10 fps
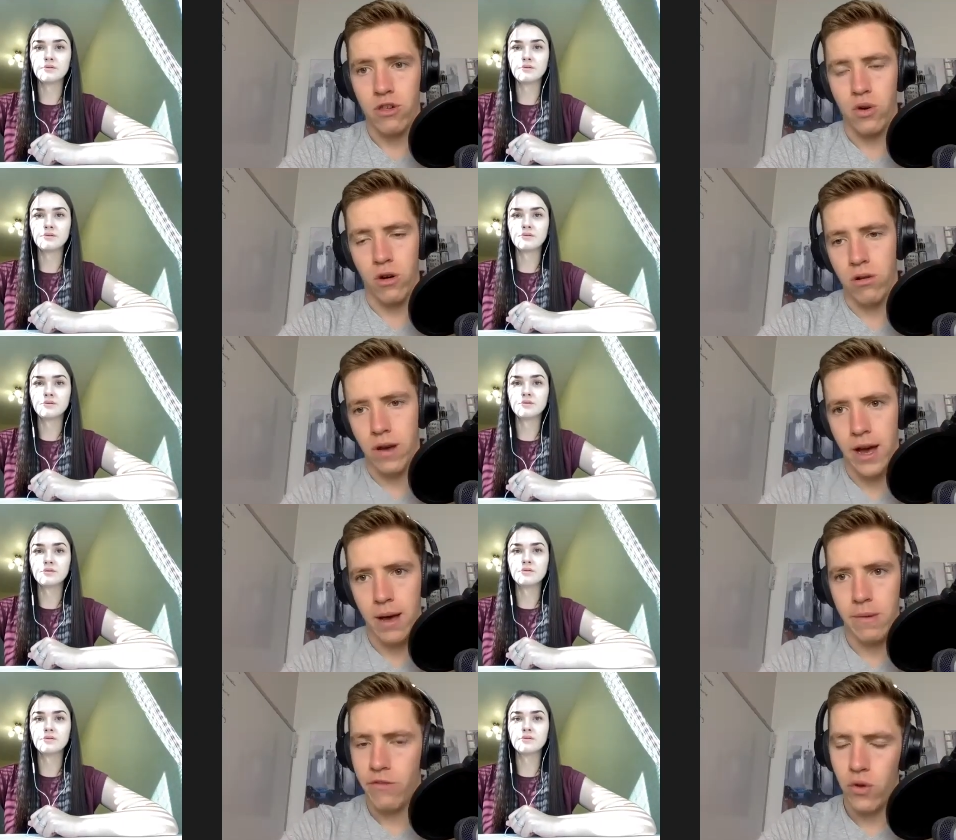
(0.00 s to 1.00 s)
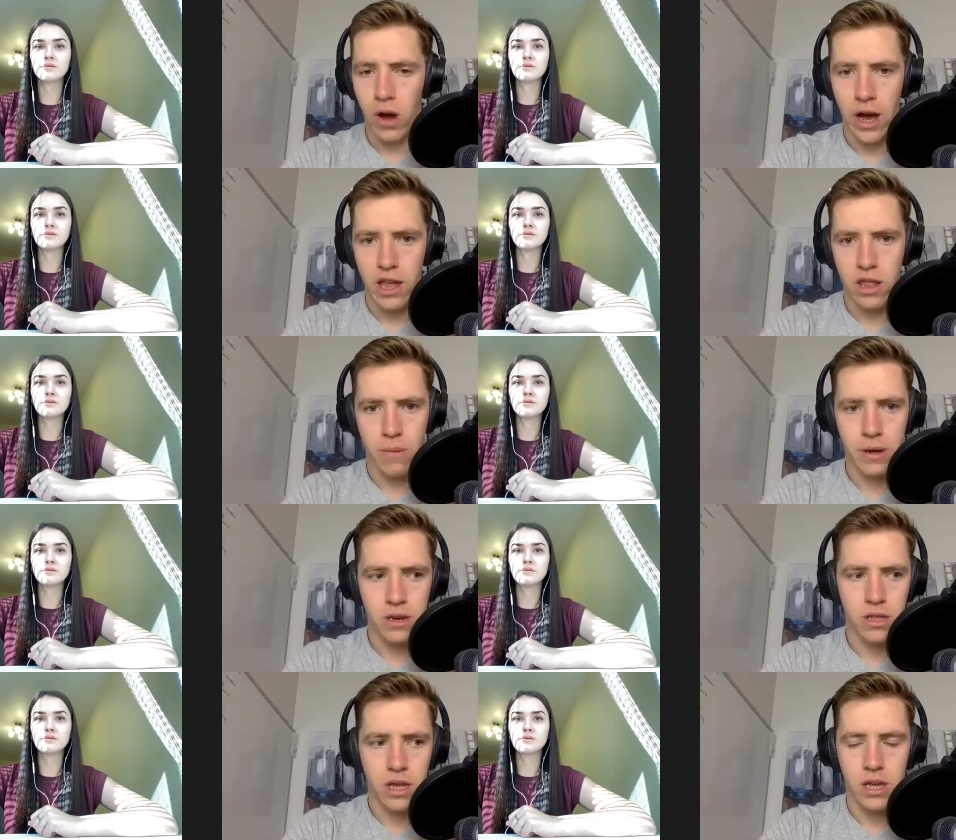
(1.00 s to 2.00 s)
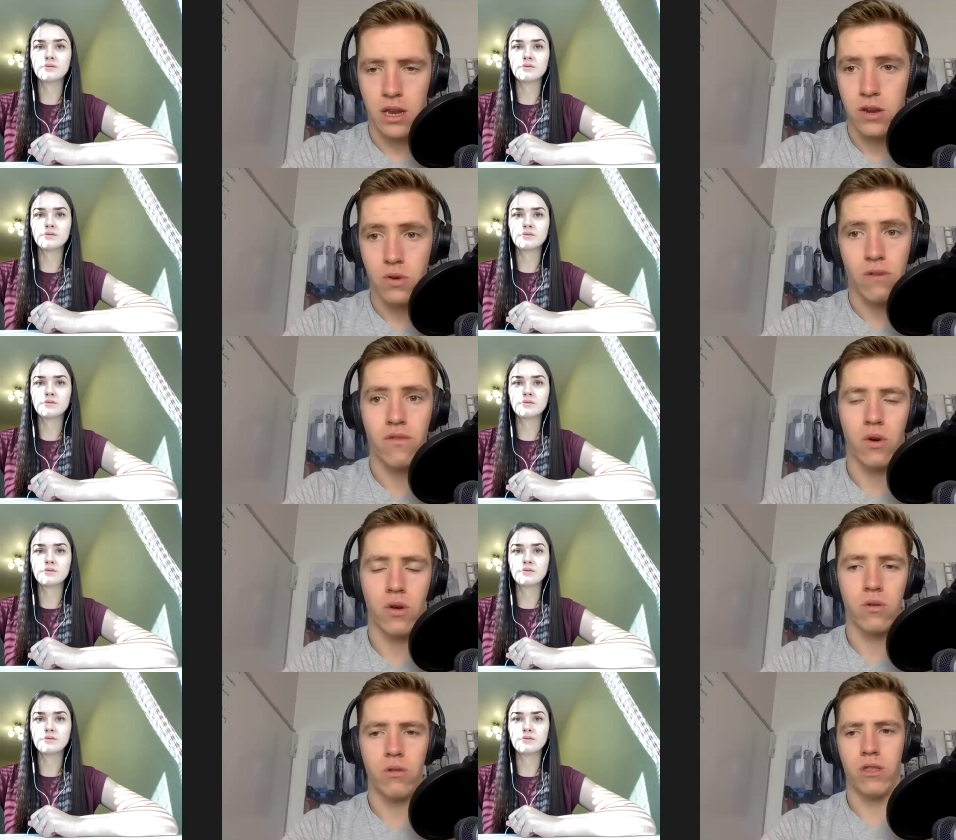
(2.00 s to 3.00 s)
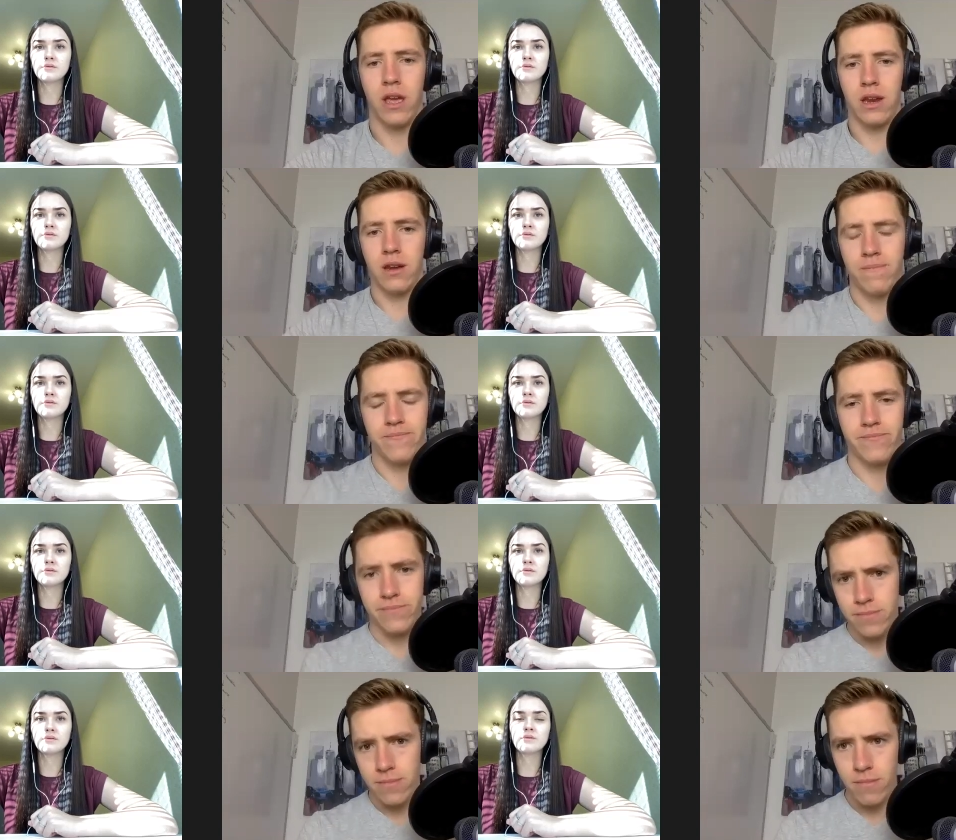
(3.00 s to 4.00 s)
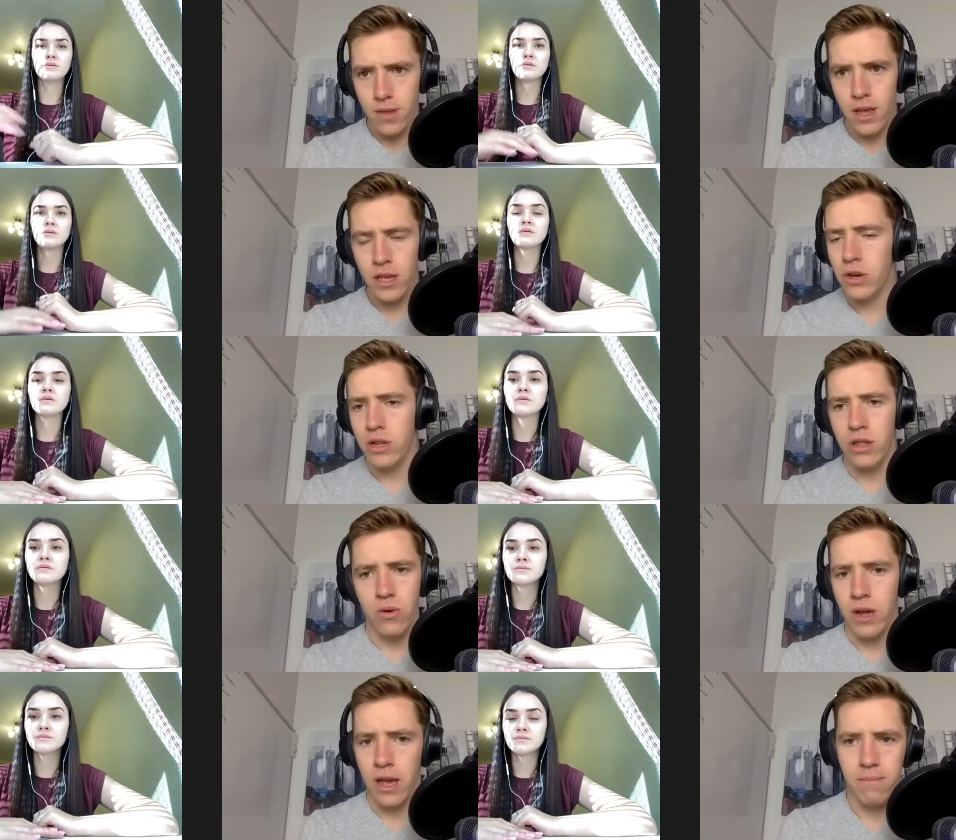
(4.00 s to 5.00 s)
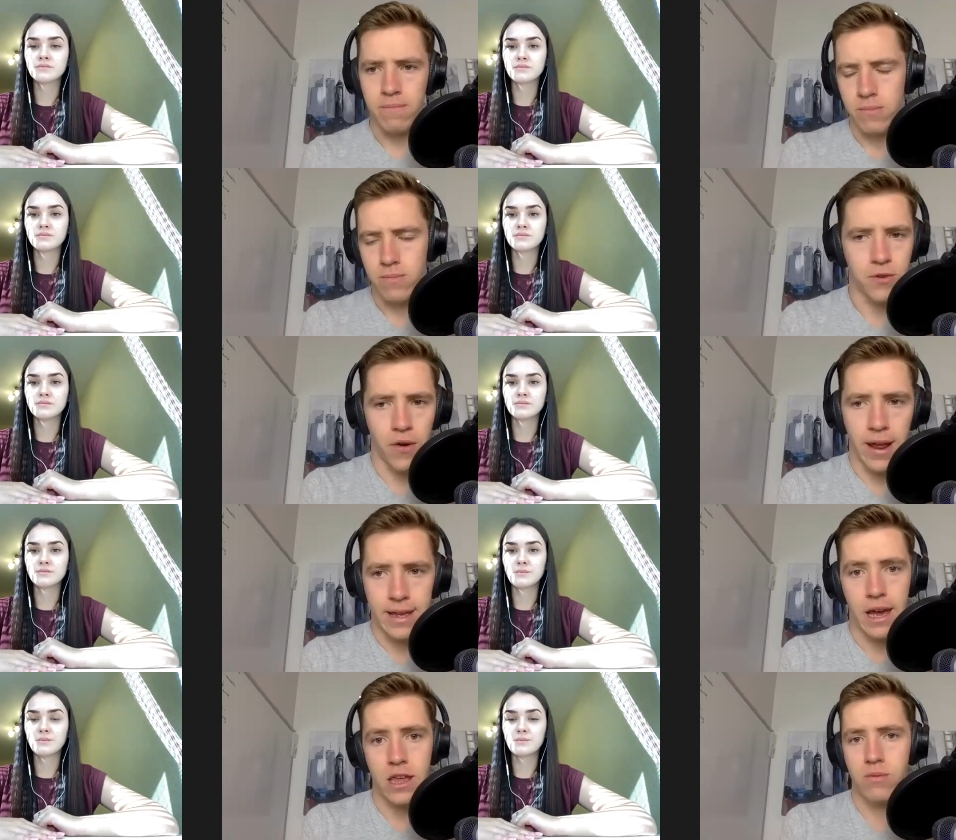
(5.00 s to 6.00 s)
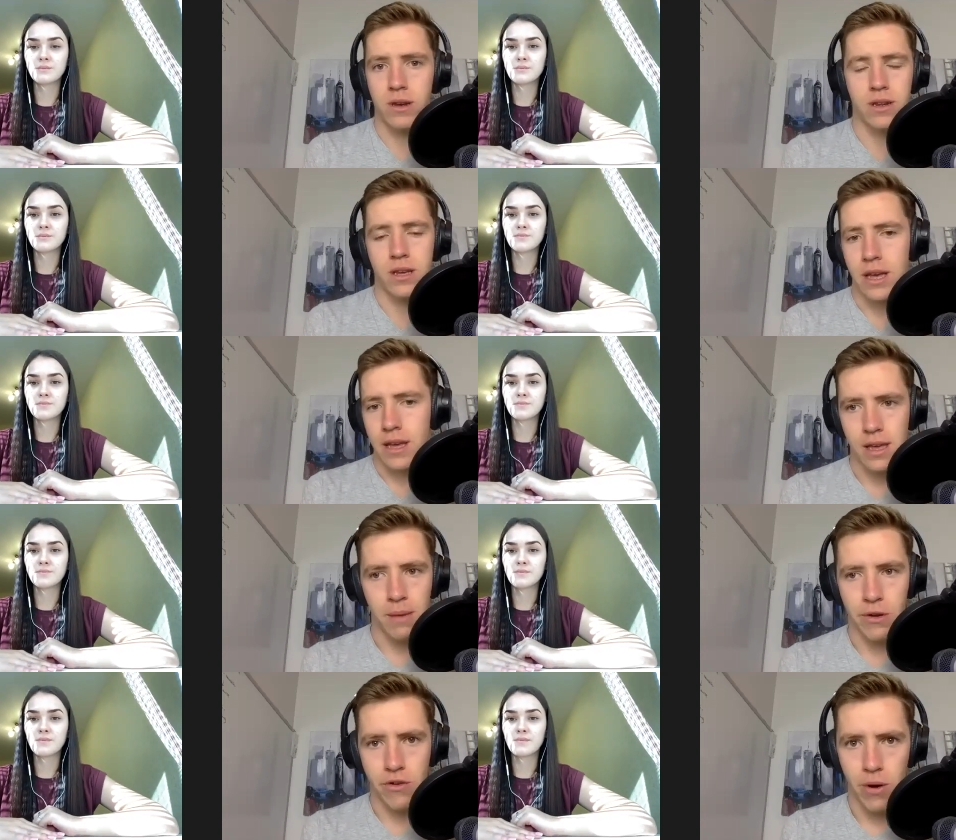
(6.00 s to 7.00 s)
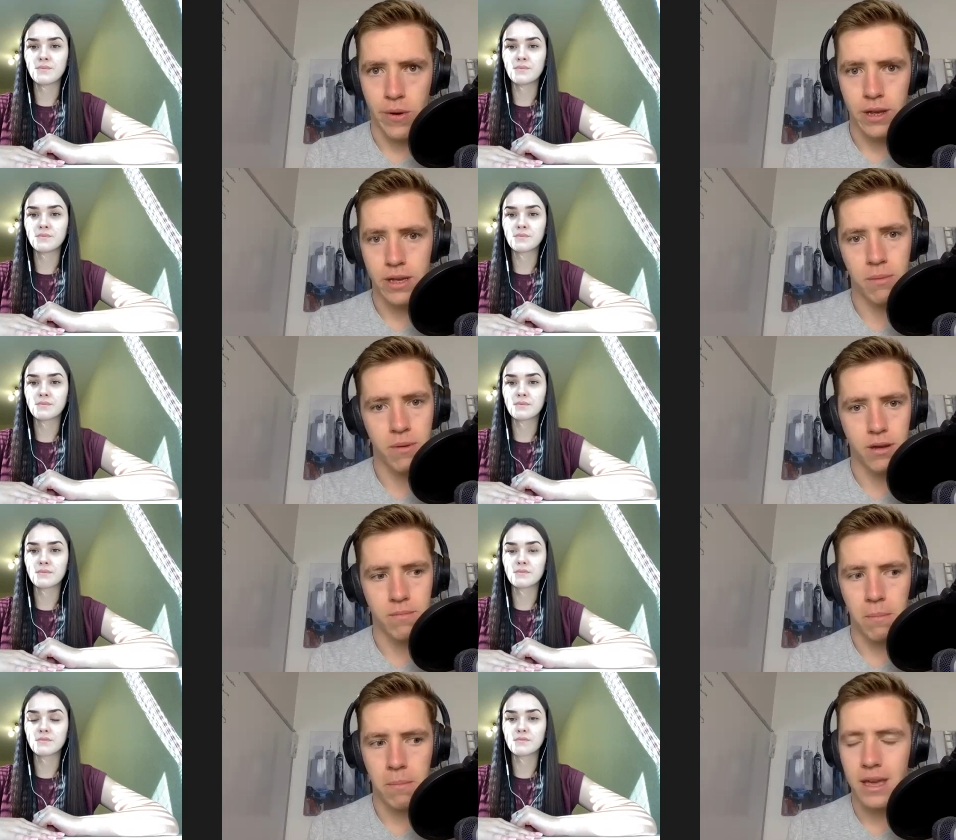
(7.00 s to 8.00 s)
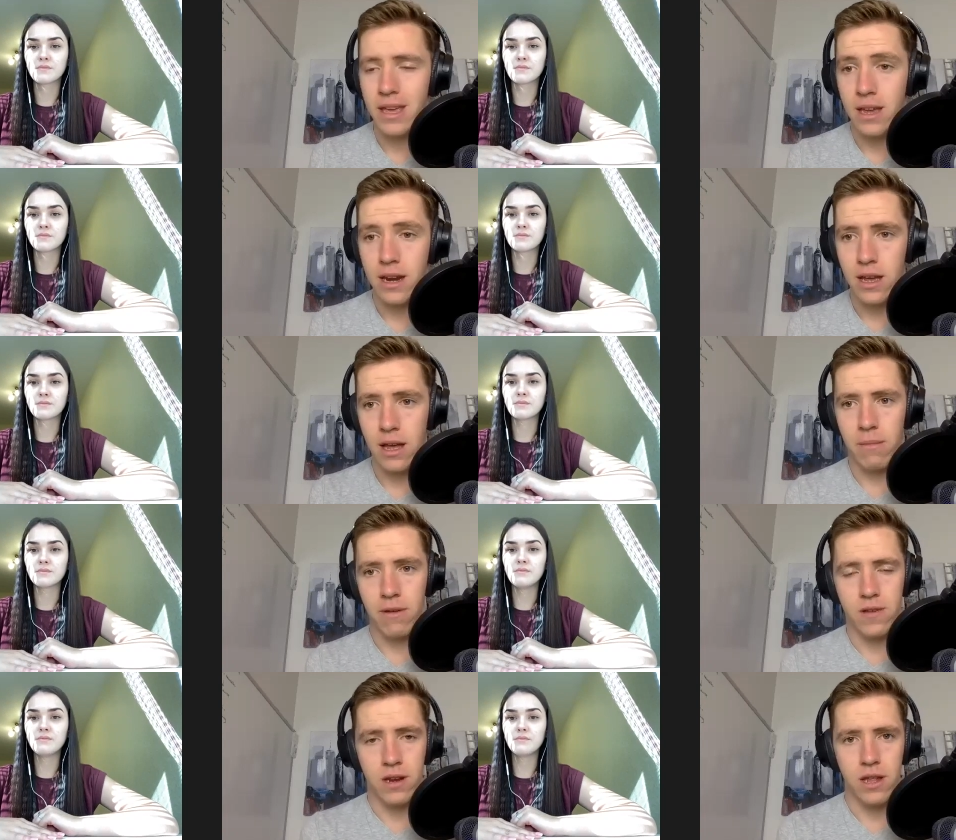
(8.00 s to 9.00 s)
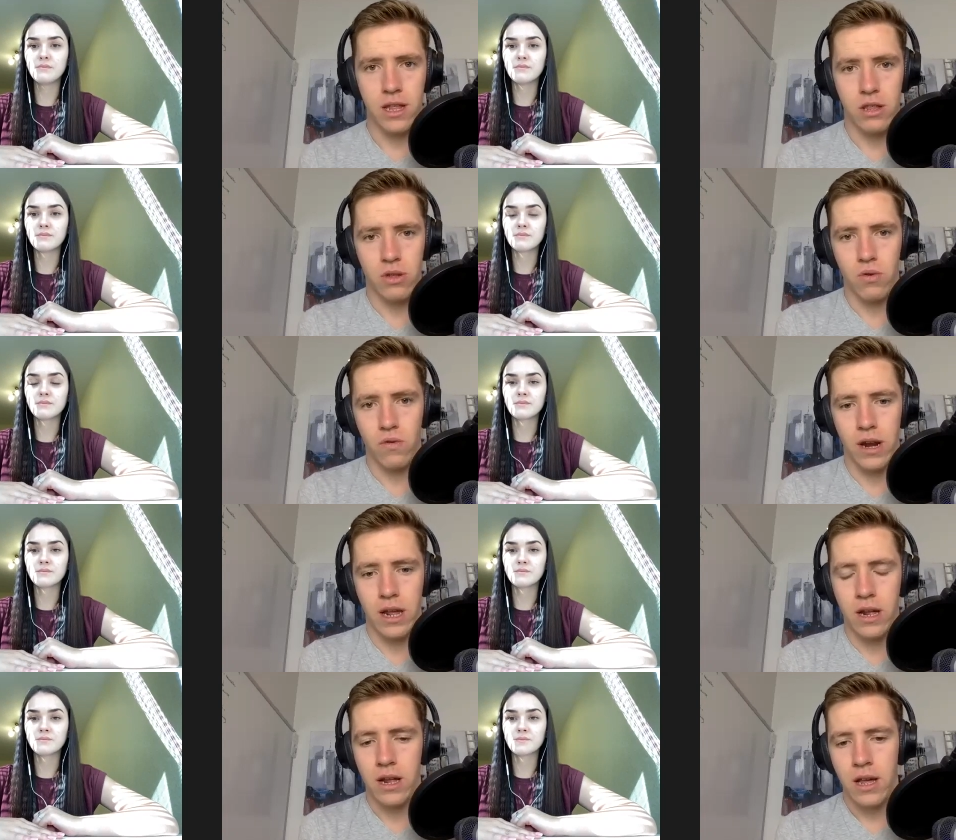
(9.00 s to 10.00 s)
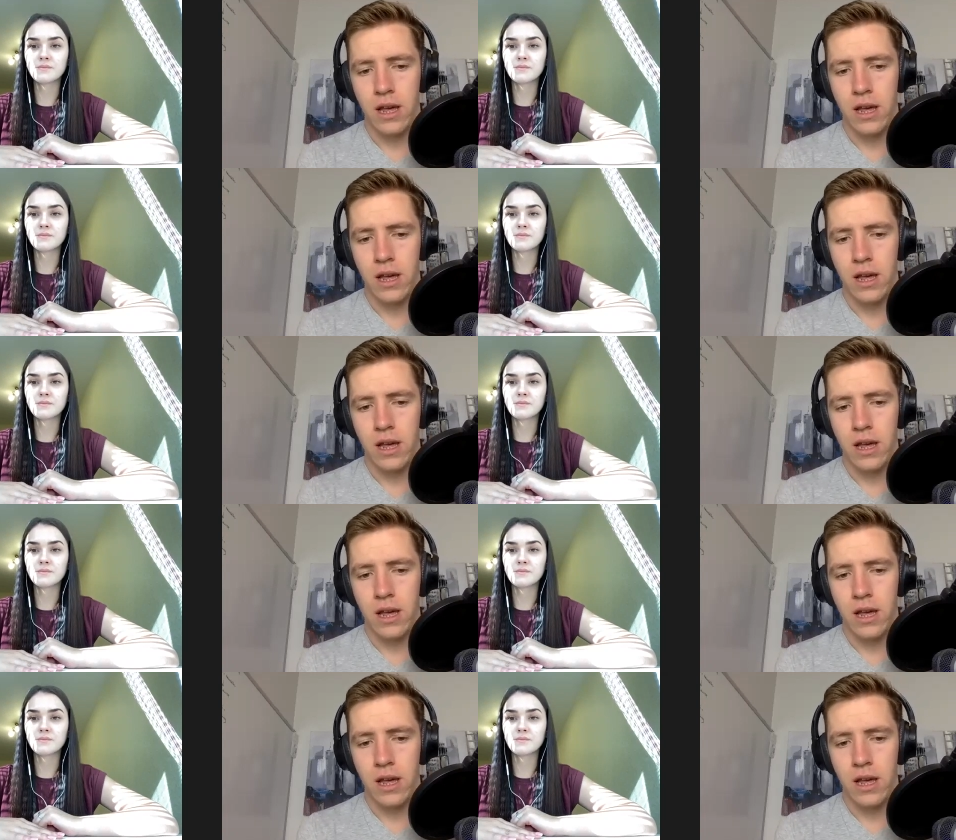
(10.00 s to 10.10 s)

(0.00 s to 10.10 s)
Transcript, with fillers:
Speaker 1: sure. Um, if you hire someone that can do it for you, then you can still keep great engagement, keep it growing, keep it making an income if it is already.